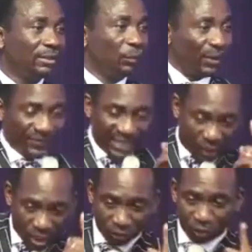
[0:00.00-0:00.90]
With the
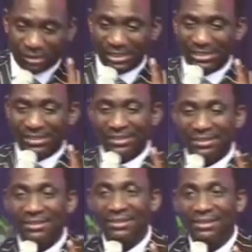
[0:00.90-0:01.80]
consciousness
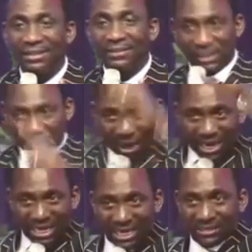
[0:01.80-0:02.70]
that
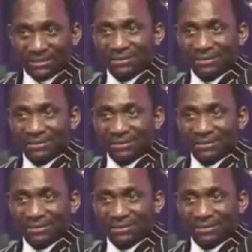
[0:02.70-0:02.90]
one day